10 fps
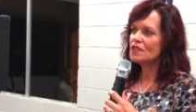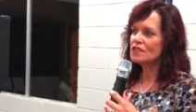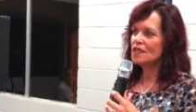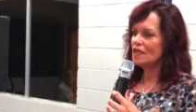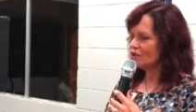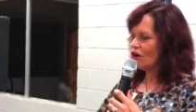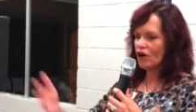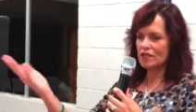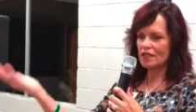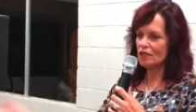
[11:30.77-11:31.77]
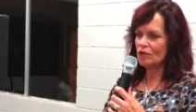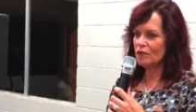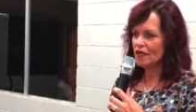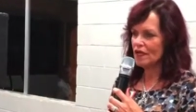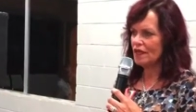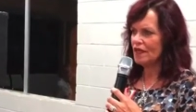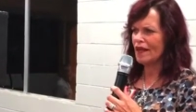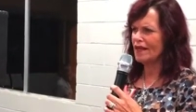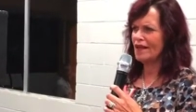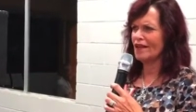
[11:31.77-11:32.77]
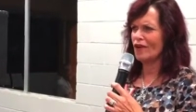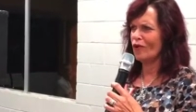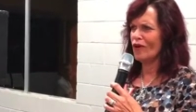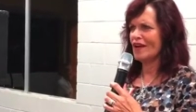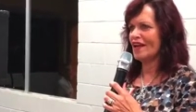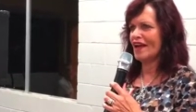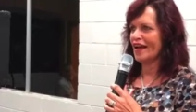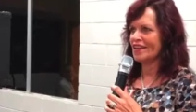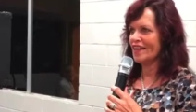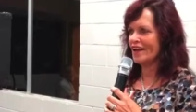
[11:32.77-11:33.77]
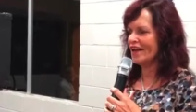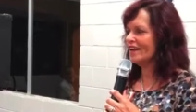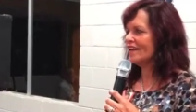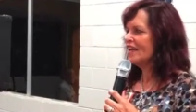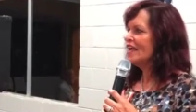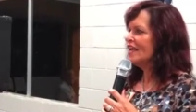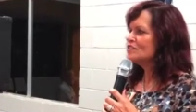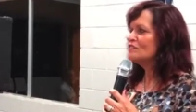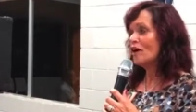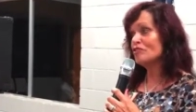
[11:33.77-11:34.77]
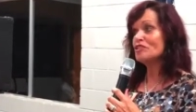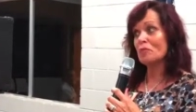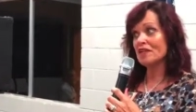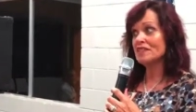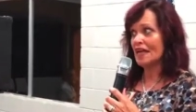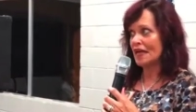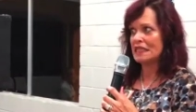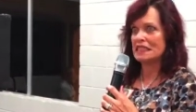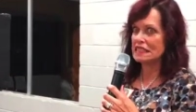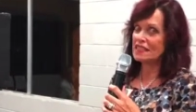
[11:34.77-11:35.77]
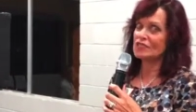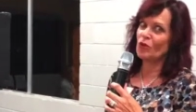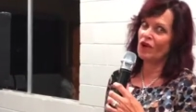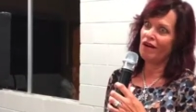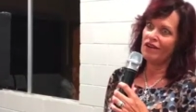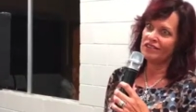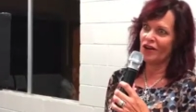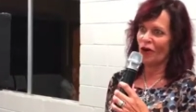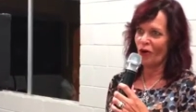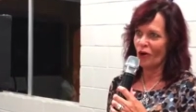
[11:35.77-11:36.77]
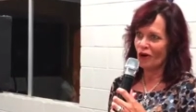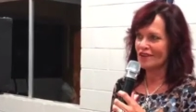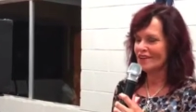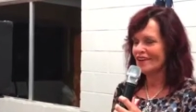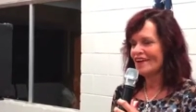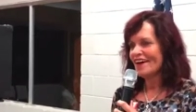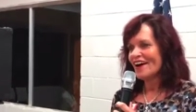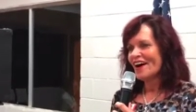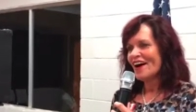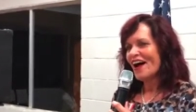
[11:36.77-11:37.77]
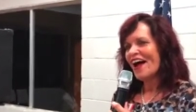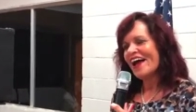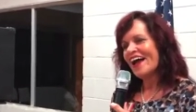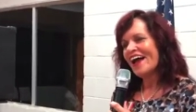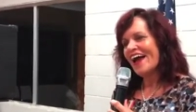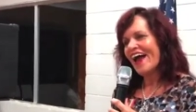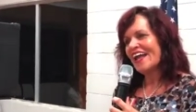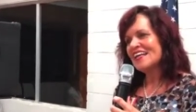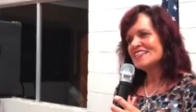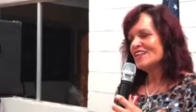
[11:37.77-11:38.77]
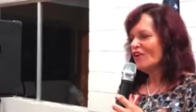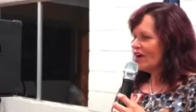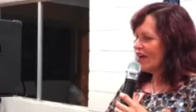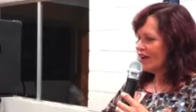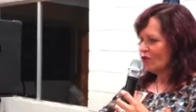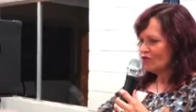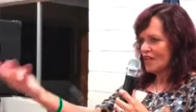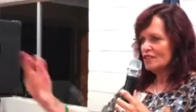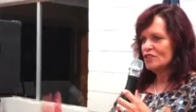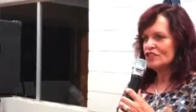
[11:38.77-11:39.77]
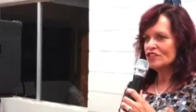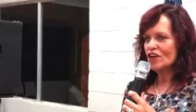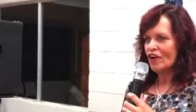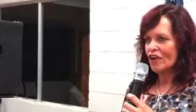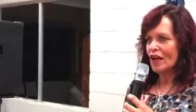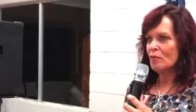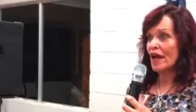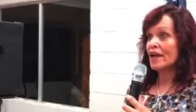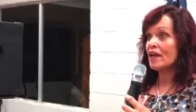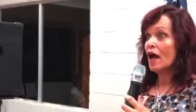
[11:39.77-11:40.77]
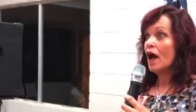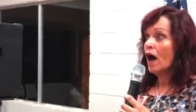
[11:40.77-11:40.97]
so he talked a little bit, and they didn't know what he had done. And he's very spontaneous, as we all know. And he said, okay, go tell your story. I'm like,